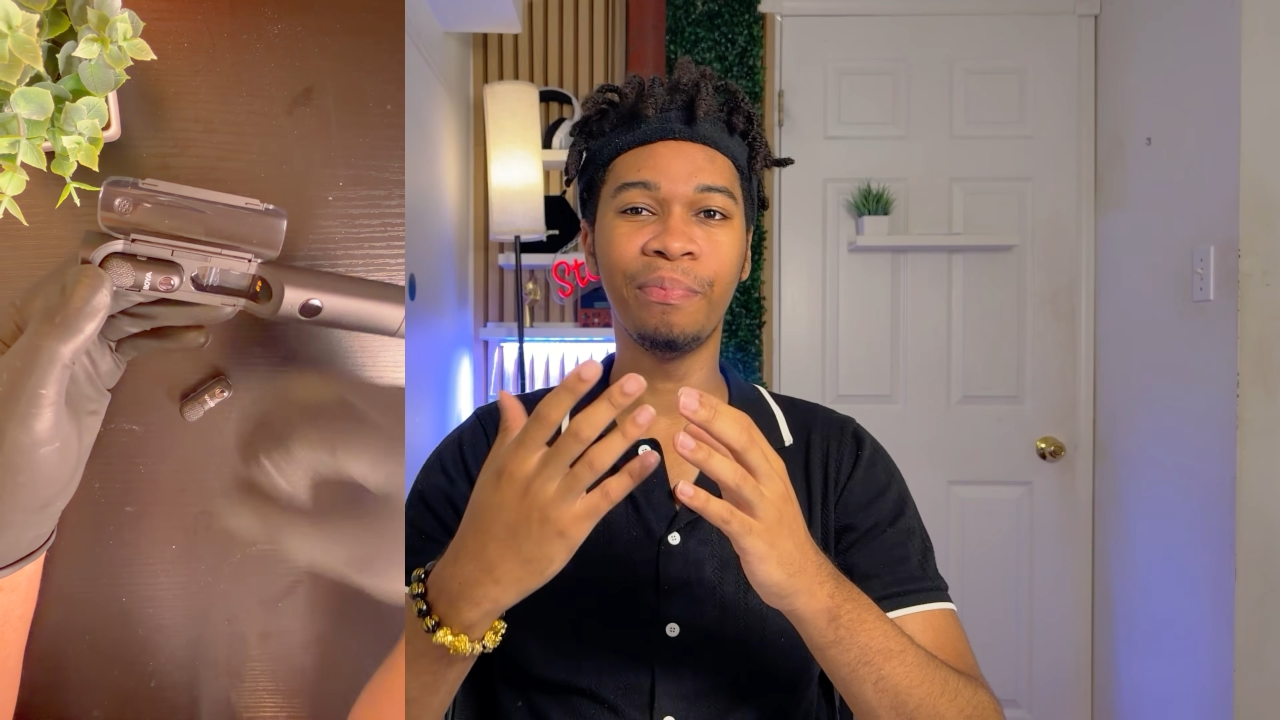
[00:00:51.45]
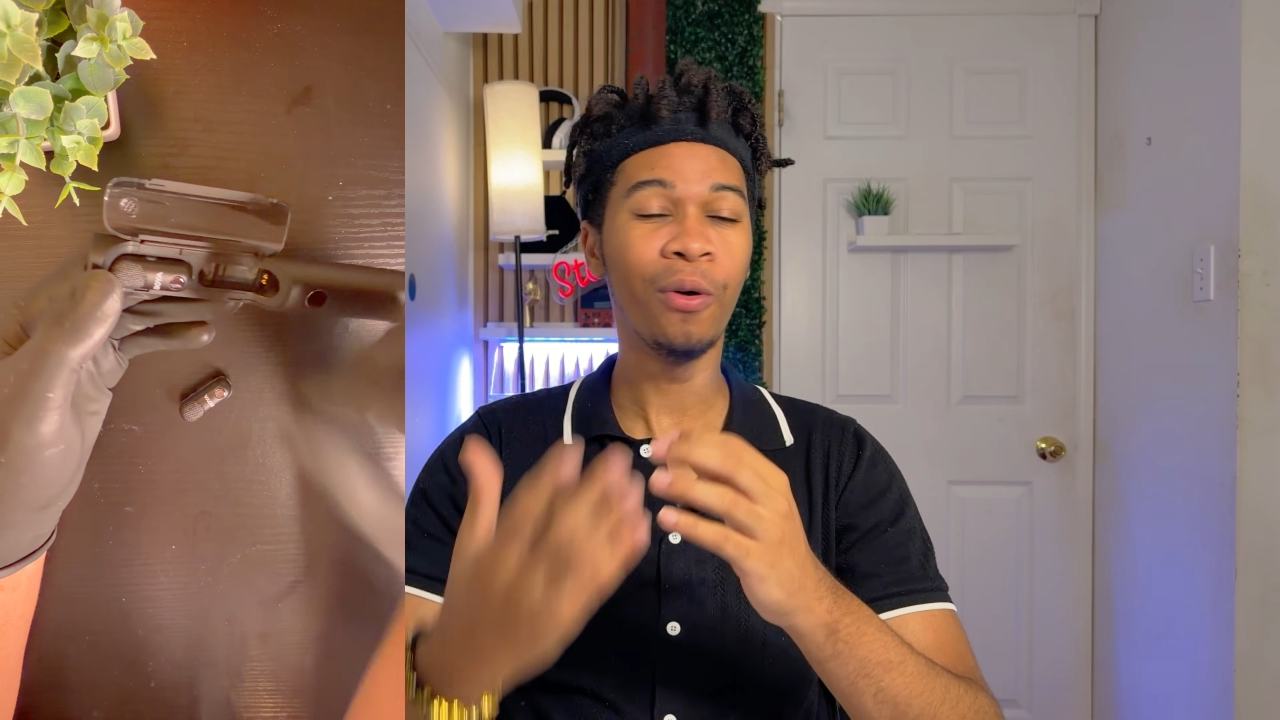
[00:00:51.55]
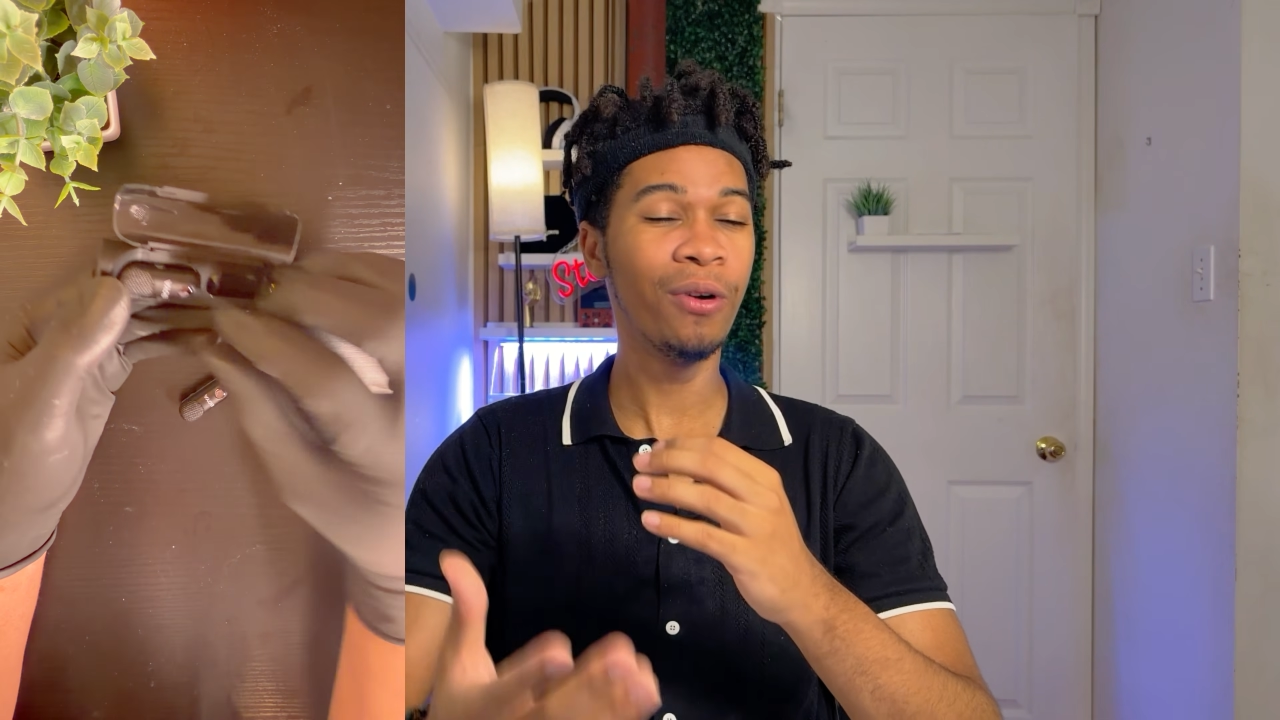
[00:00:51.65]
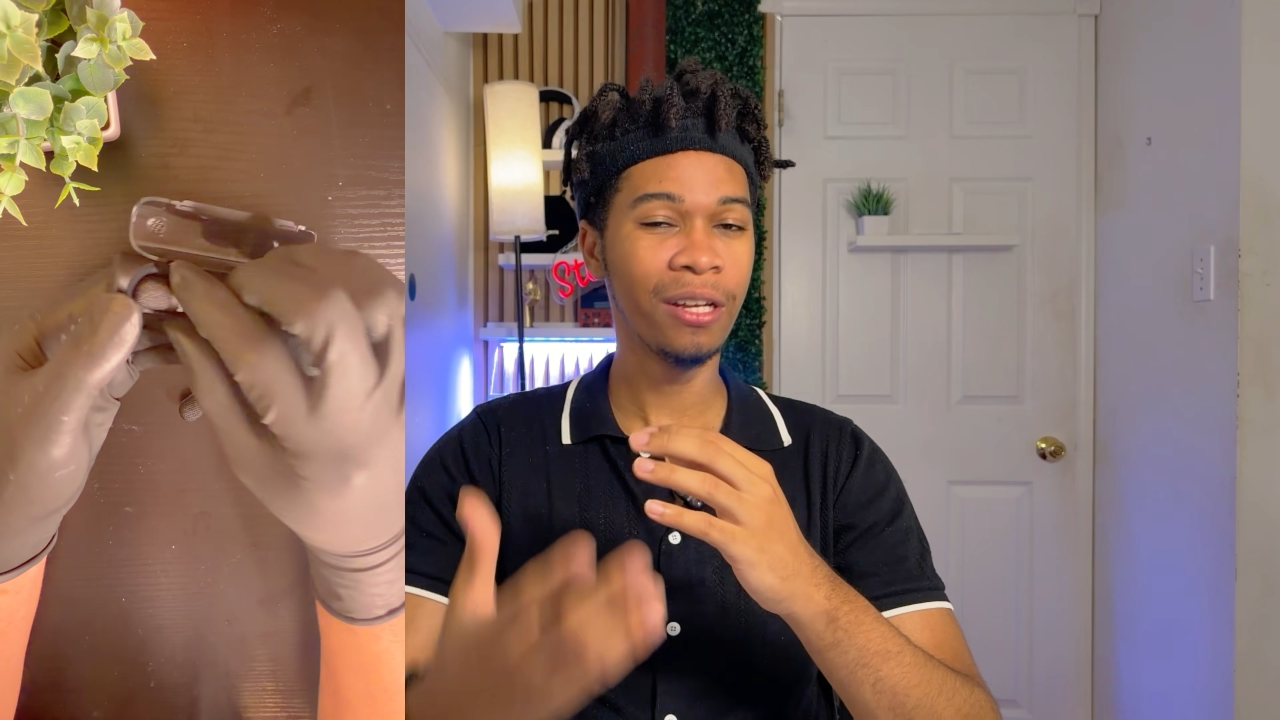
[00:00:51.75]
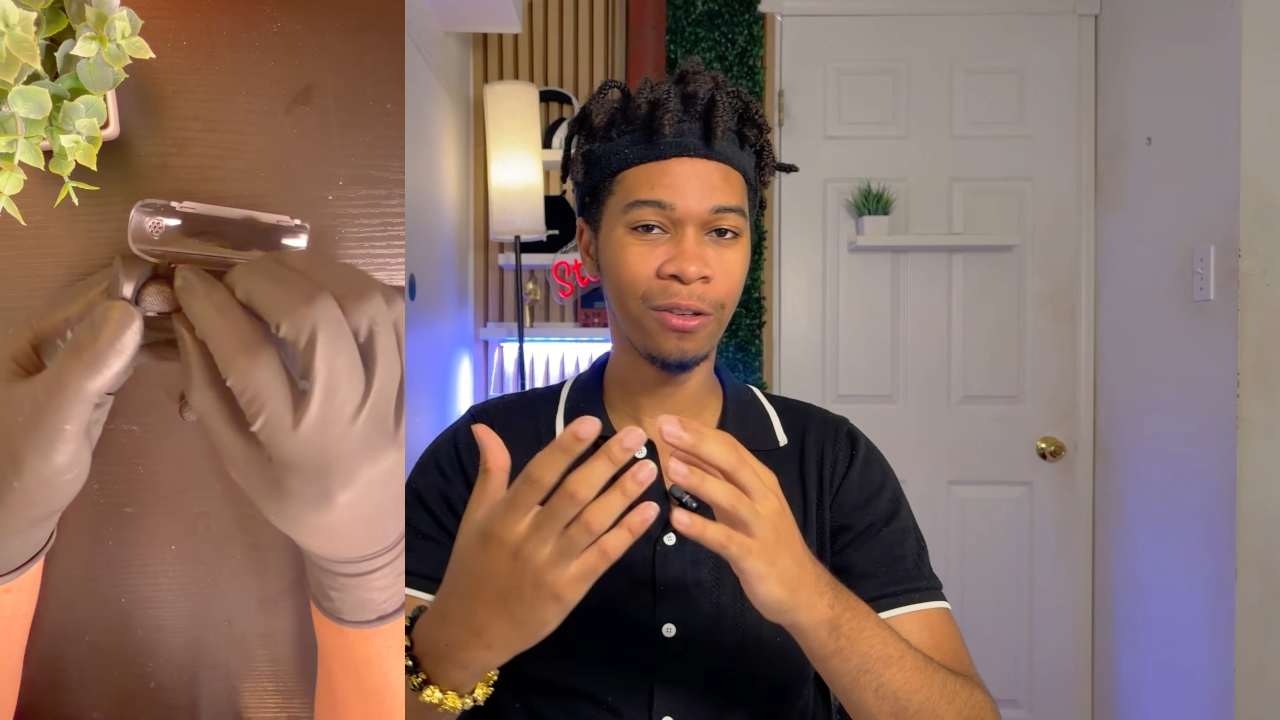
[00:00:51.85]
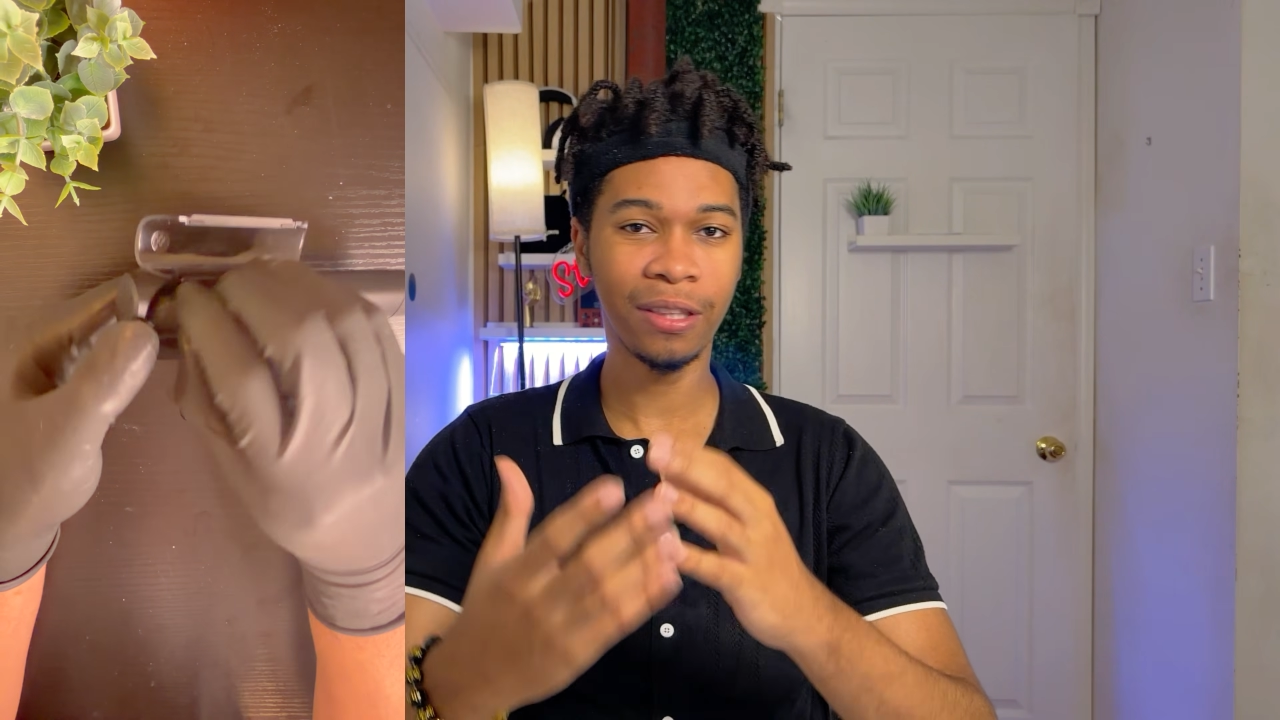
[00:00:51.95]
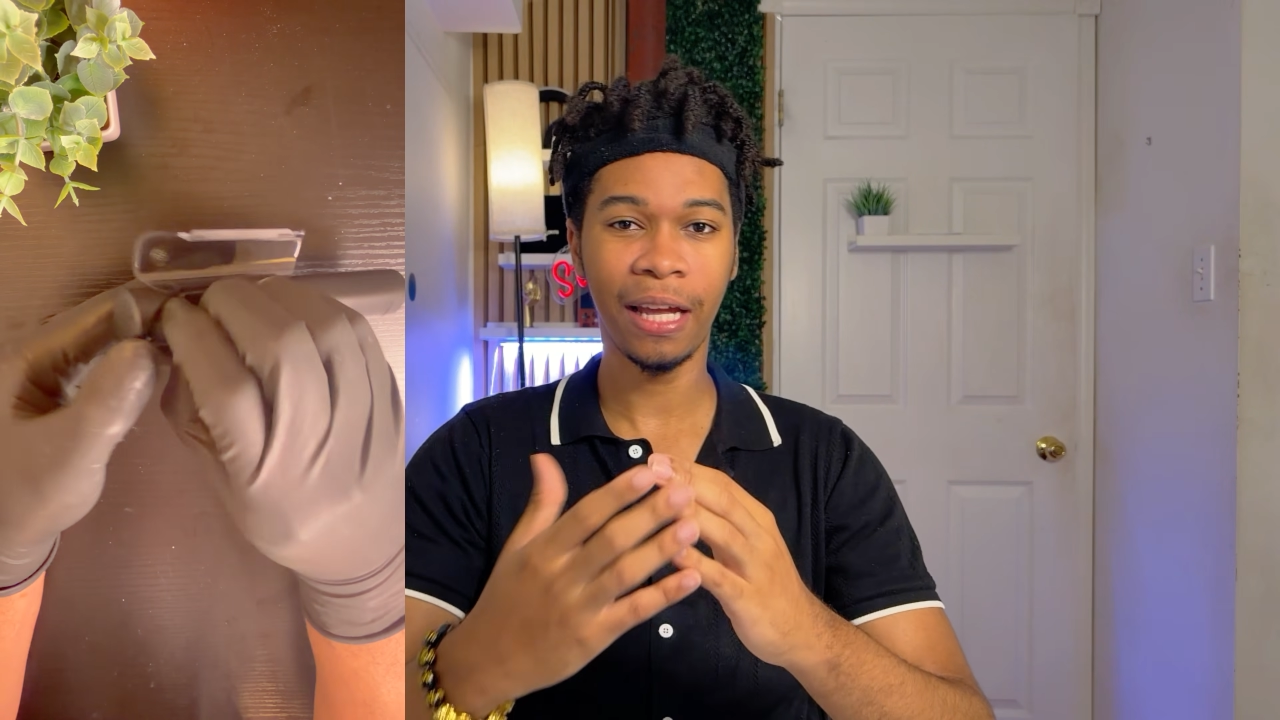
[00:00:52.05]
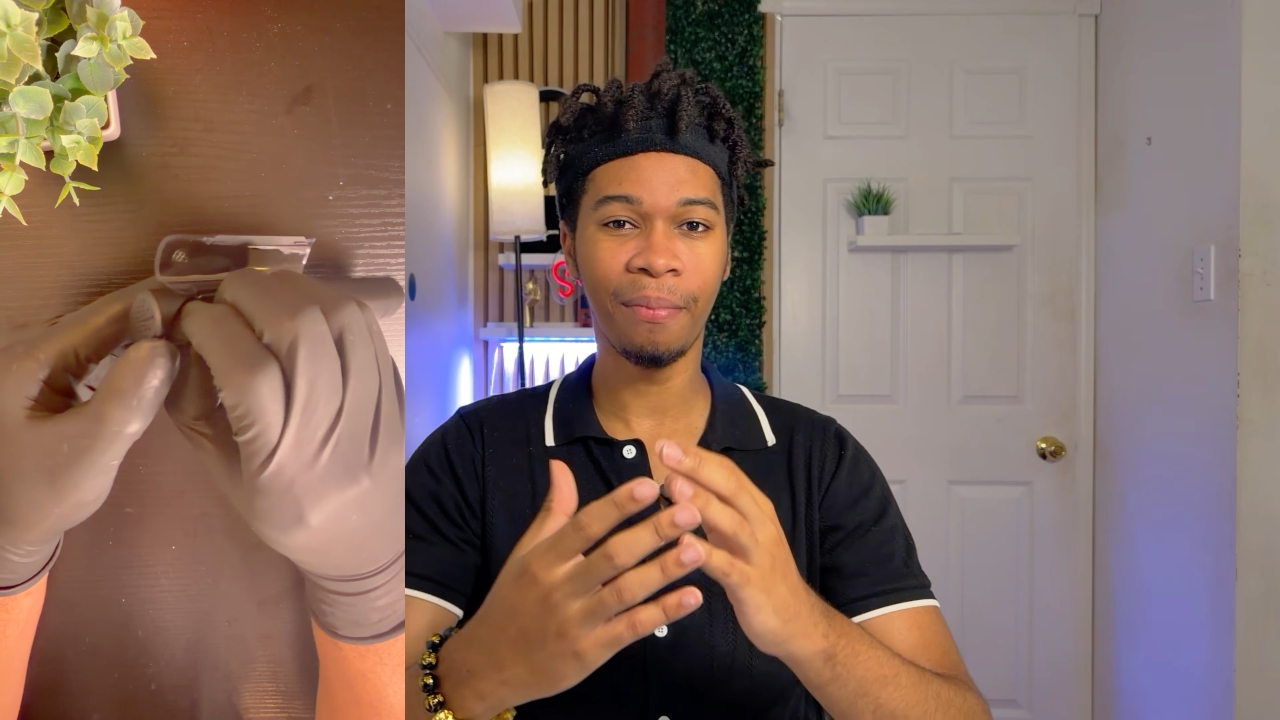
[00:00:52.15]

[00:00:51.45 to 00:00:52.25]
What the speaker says: BOYA looked